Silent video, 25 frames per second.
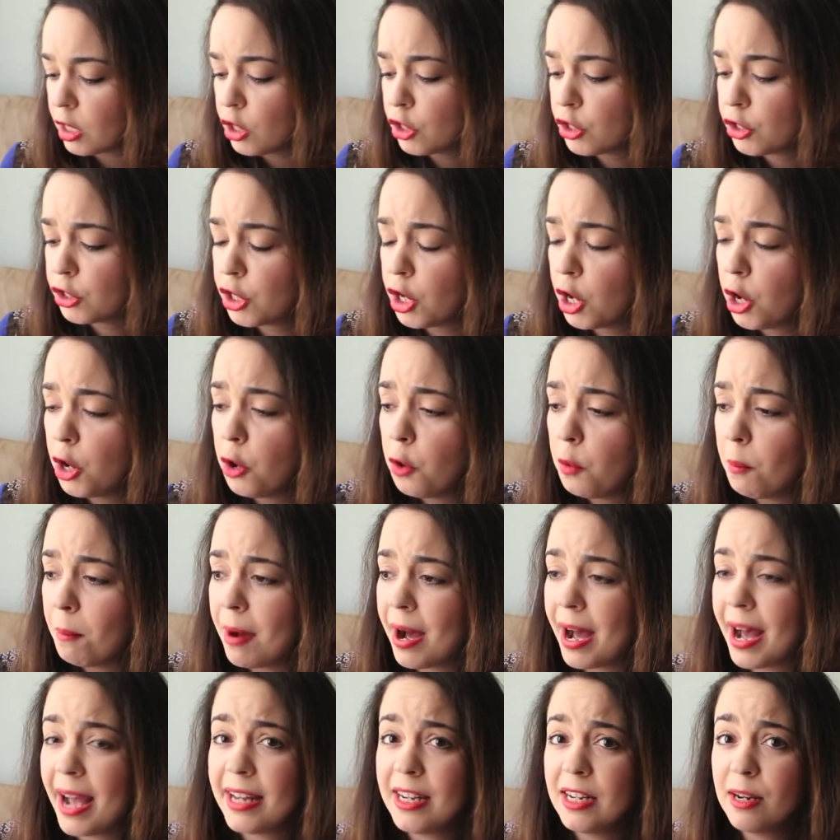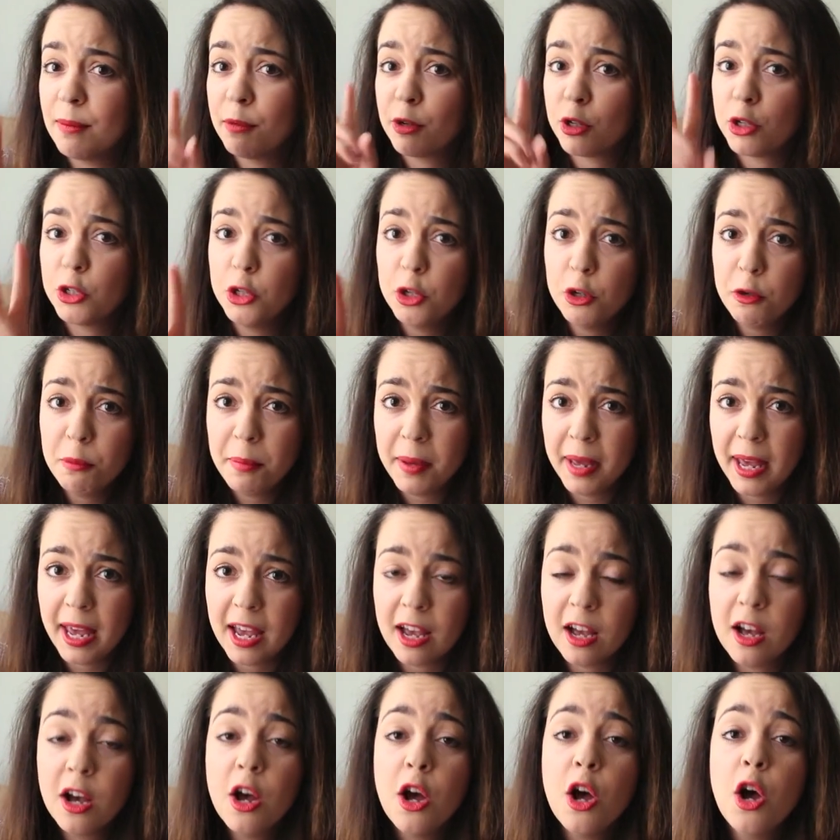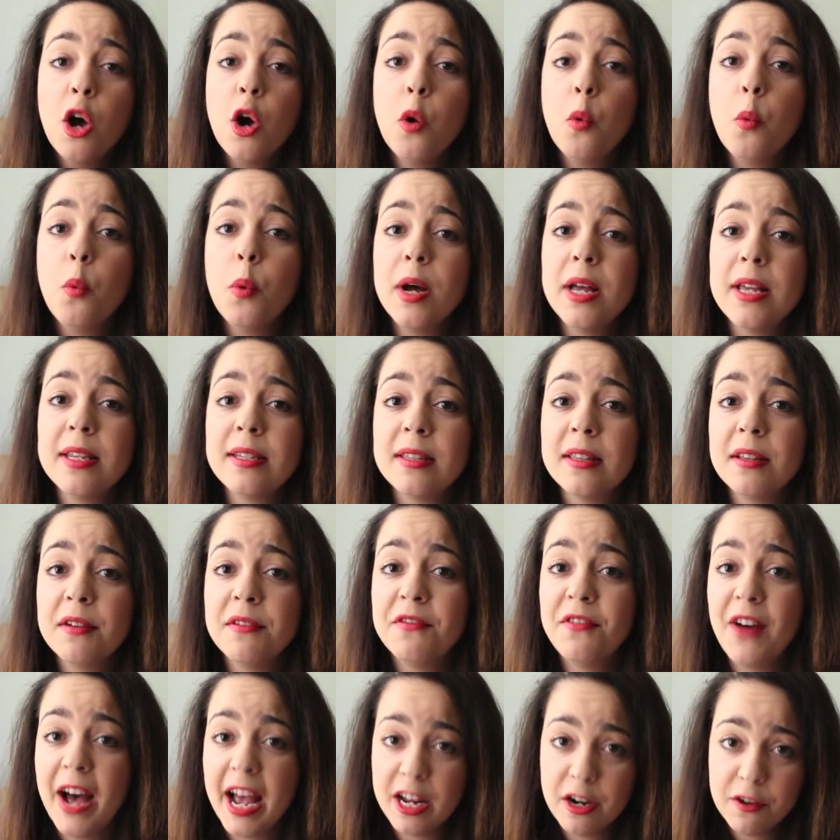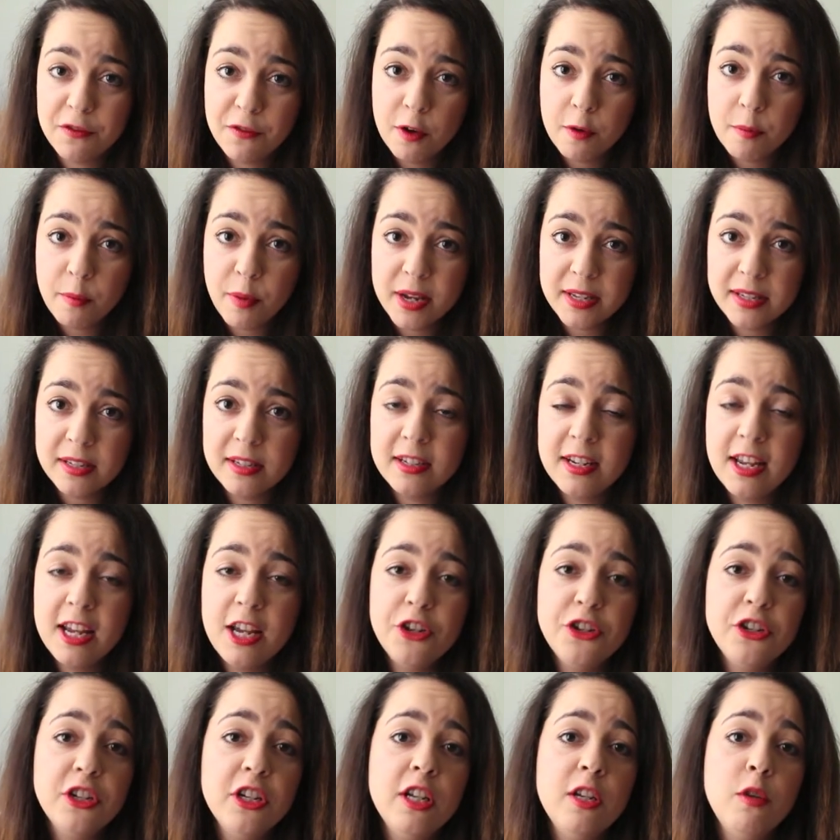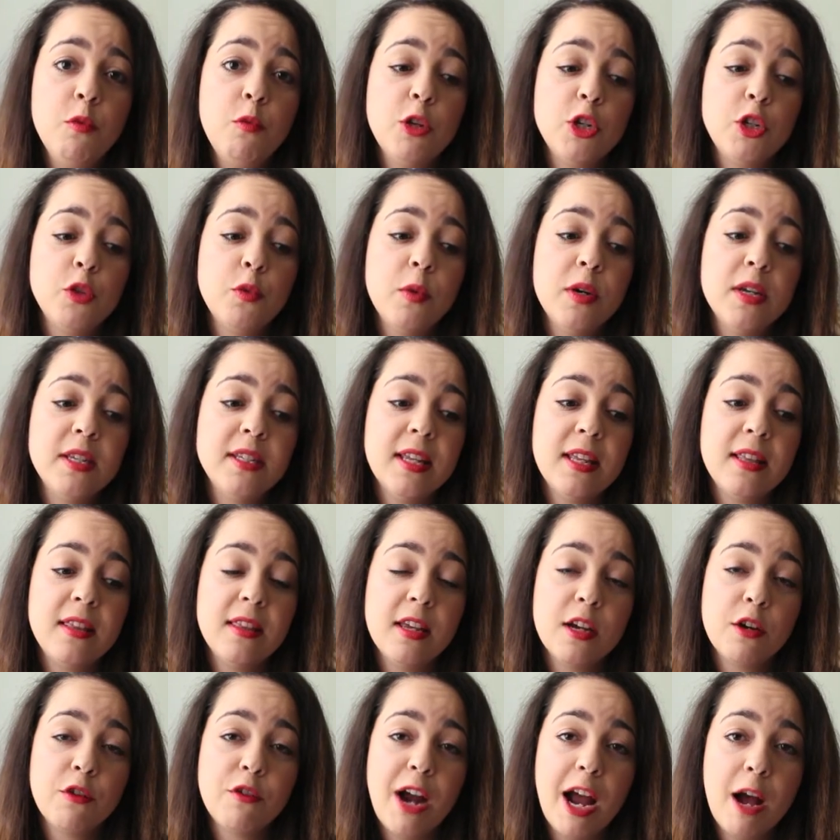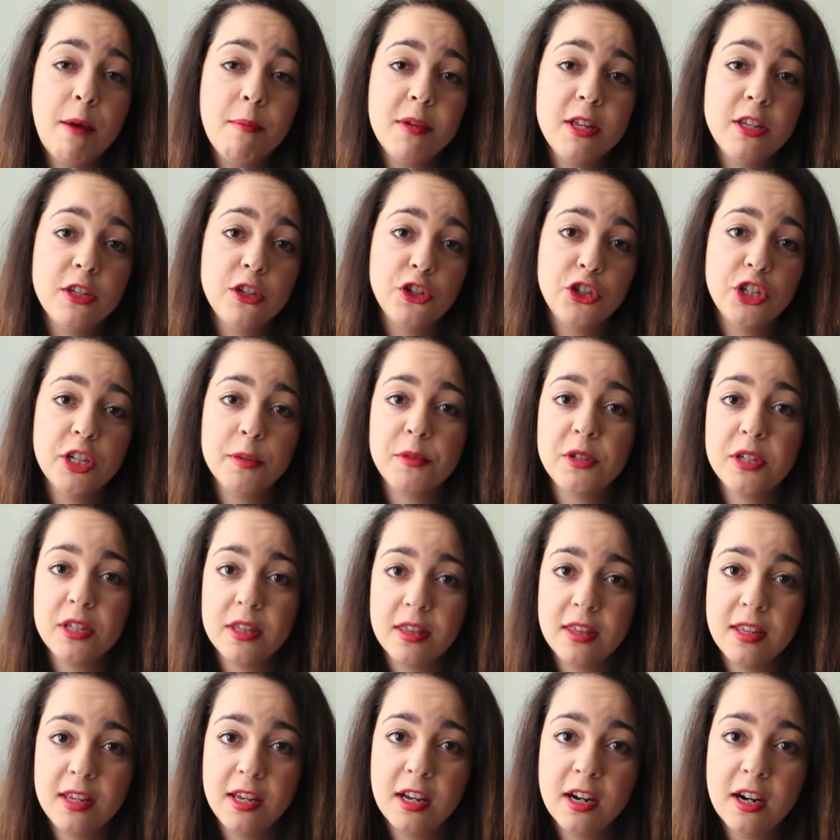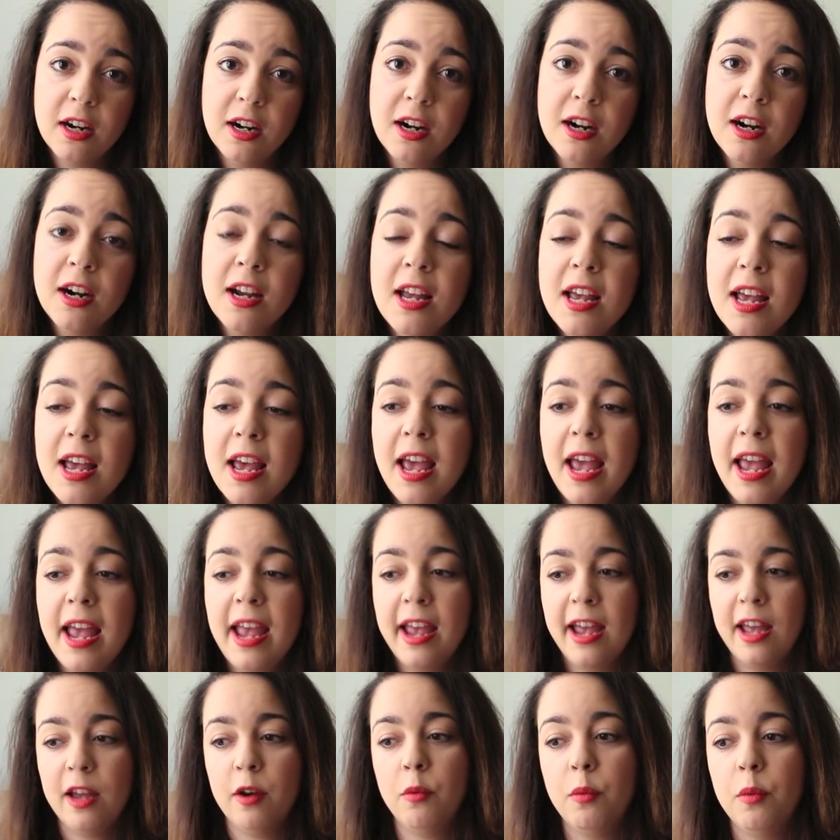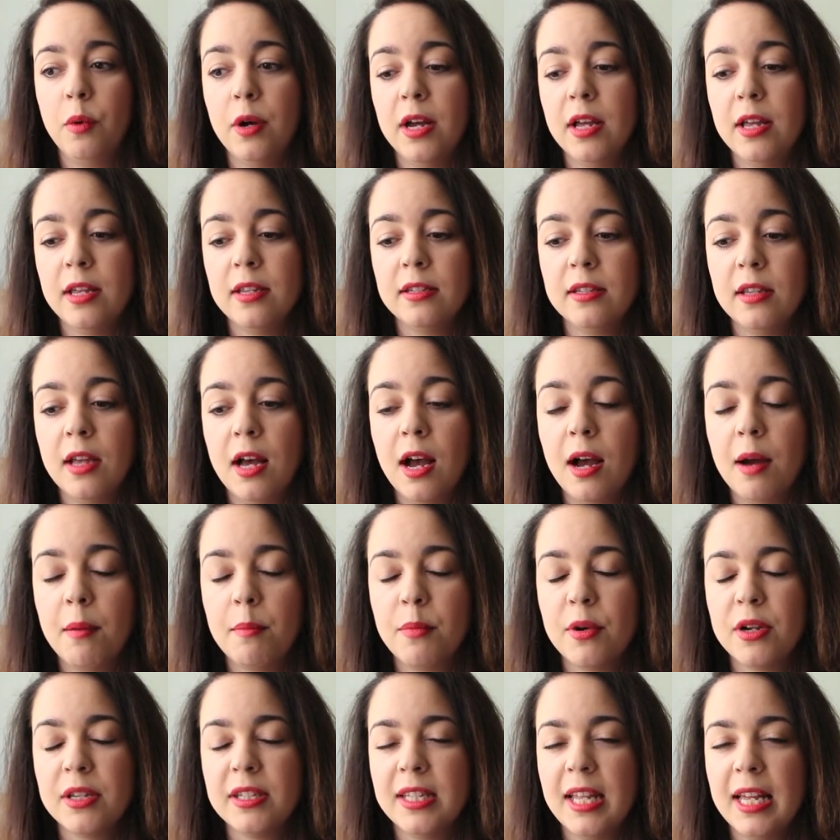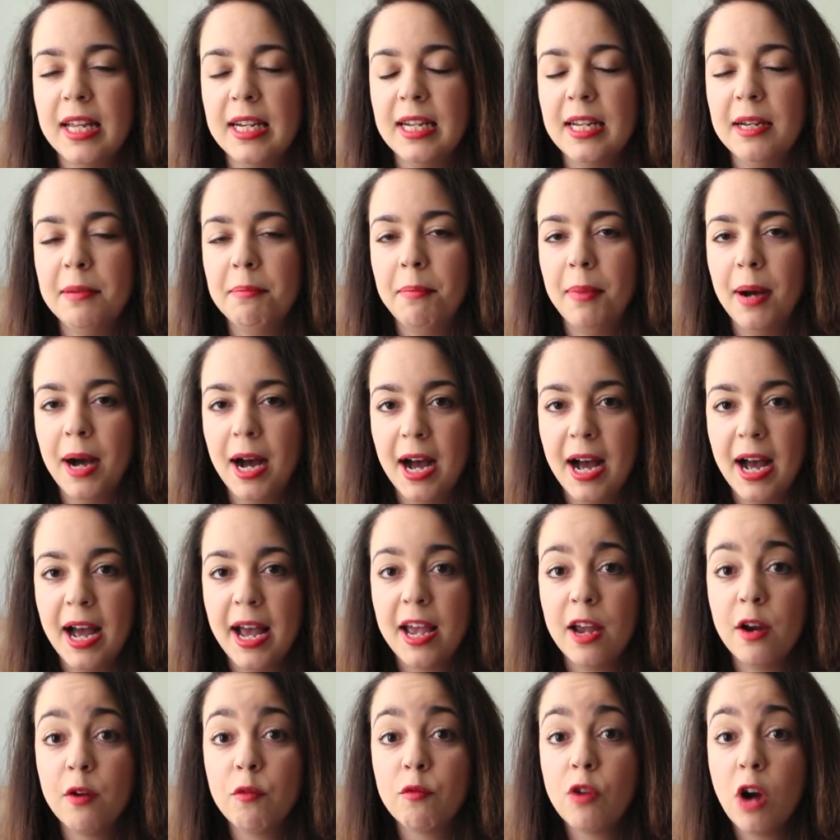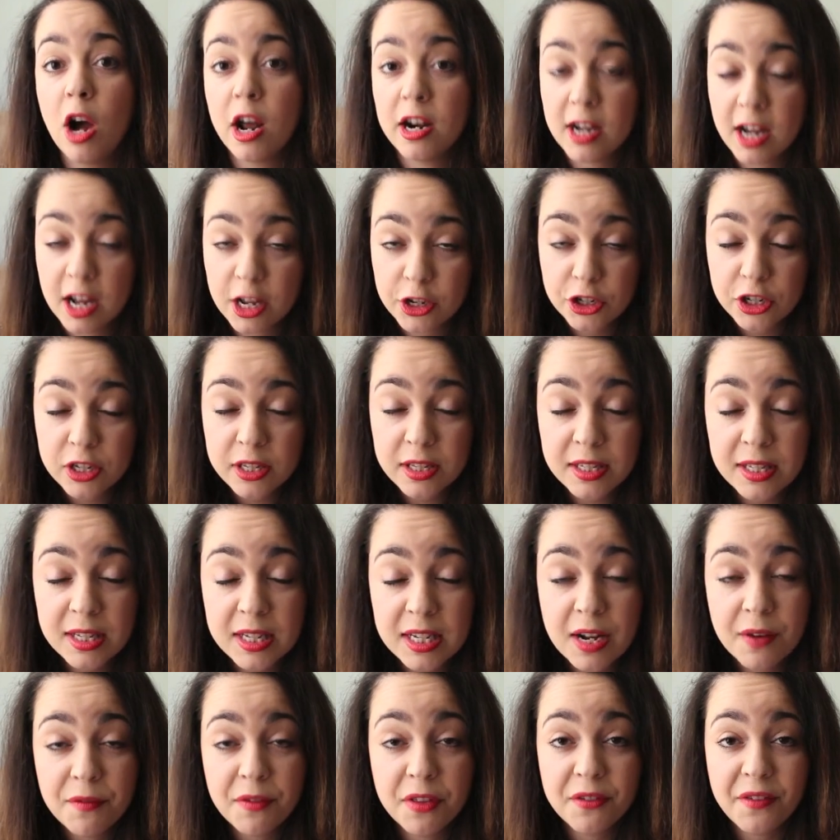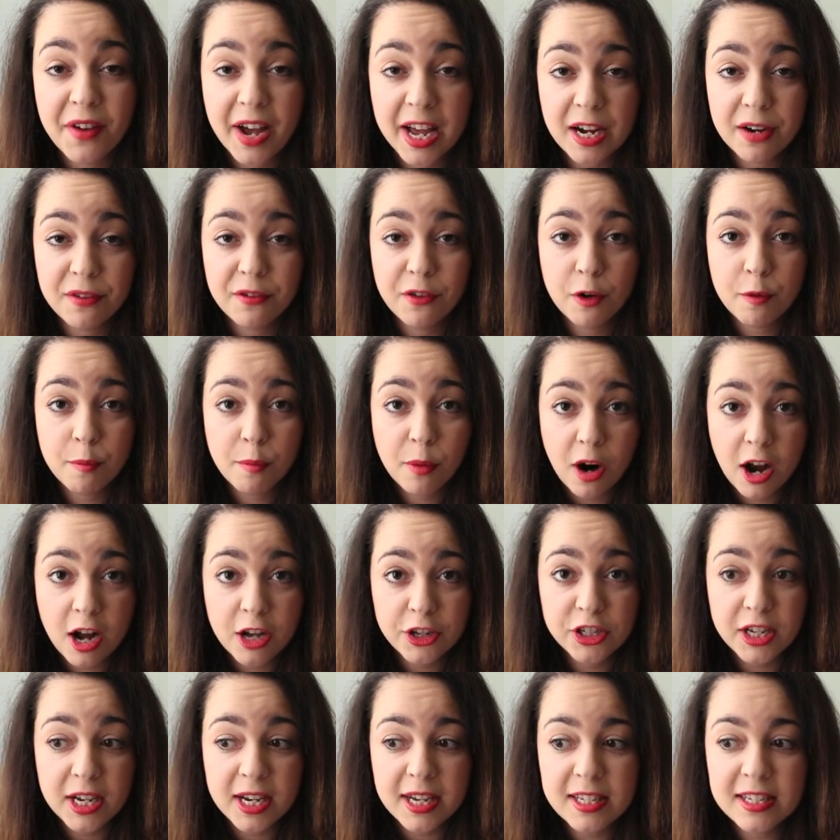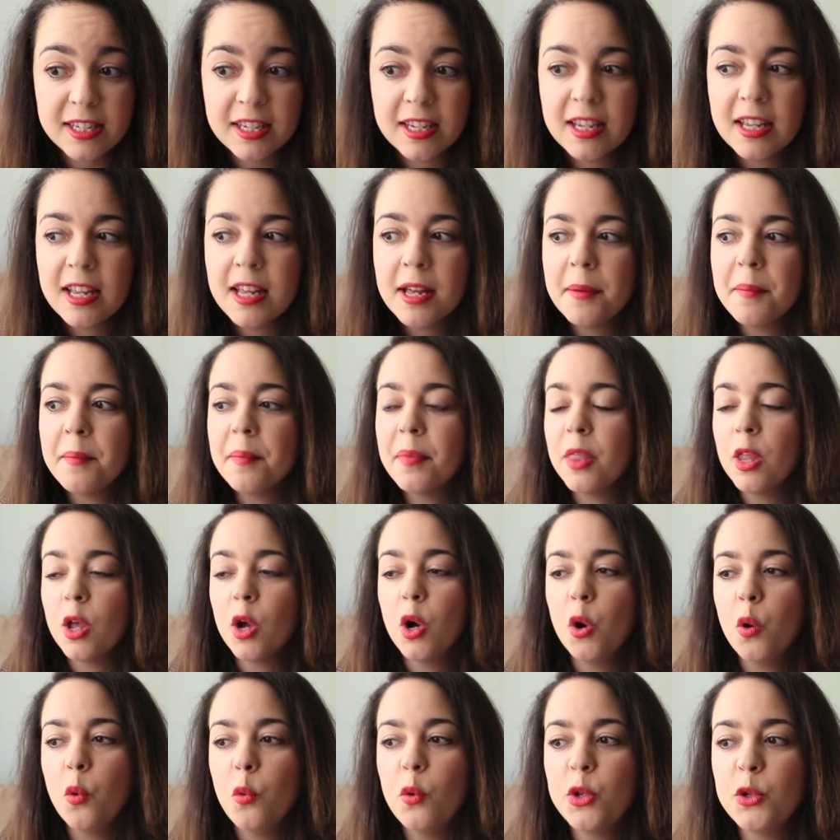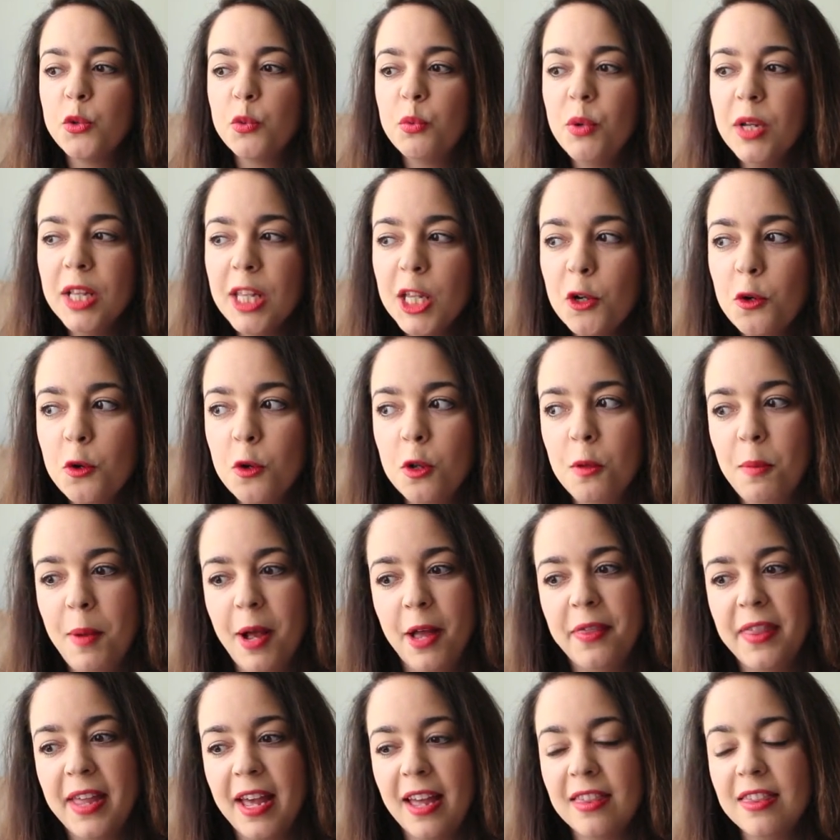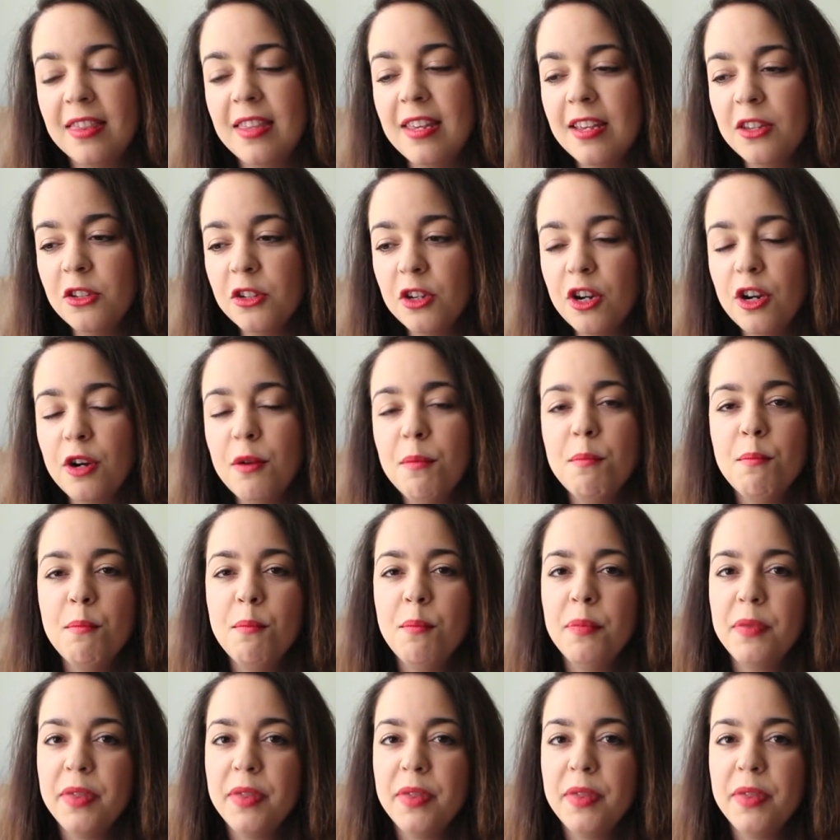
So my number 2 pick was the Vitaphone presentation, which was at the Grauman's Egyptian Theater and was presented by Ron Hutchinson of the Vitaphone Project. What's really cool about that, these are